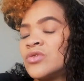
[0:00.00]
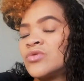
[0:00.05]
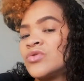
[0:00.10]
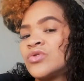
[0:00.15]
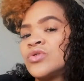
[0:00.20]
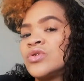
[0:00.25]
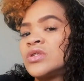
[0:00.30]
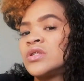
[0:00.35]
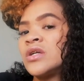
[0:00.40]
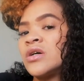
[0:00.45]
You
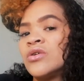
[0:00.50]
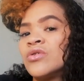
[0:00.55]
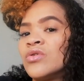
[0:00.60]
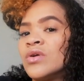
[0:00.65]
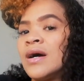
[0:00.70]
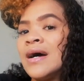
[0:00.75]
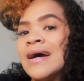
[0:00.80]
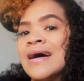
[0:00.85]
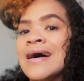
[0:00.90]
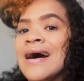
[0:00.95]
should know
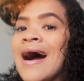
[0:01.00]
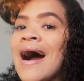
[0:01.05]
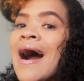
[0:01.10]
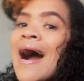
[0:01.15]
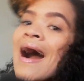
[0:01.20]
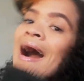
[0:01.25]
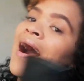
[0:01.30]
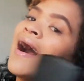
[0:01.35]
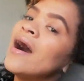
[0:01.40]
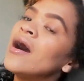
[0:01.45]

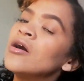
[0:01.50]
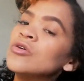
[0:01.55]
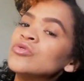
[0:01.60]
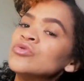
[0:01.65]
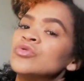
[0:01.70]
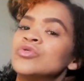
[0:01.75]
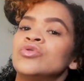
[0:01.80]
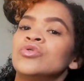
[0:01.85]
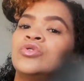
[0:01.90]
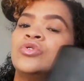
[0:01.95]
how
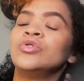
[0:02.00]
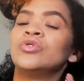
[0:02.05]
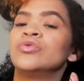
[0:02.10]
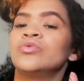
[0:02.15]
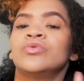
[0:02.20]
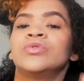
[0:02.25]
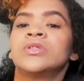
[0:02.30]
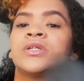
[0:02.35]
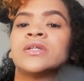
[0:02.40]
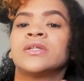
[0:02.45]
to
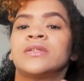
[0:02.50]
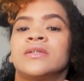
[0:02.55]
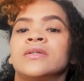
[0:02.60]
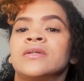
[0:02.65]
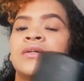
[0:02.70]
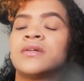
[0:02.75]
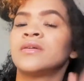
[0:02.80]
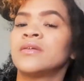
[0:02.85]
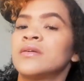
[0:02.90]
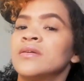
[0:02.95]
use it.